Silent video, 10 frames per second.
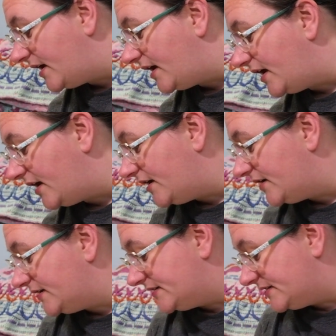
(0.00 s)

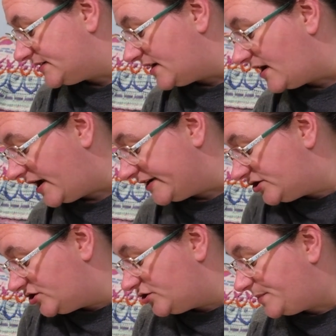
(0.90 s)
and I
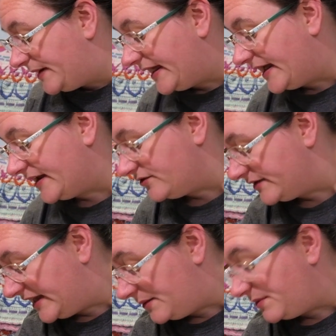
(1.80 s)
do plan on
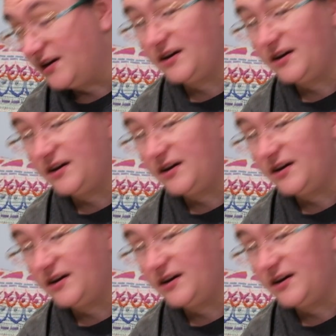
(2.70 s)
keeping